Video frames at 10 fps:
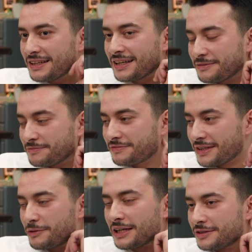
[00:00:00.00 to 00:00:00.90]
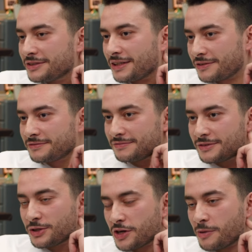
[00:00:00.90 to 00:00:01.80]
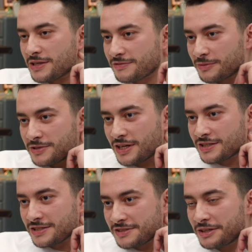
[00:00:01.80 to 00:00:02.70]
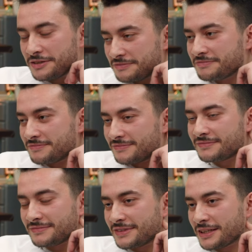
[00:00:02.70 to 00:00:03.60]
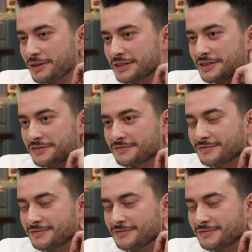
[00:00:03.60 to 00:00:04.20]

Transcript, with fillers: I'm feeling quite good now. Good comments from the judges, so yeah, quite good.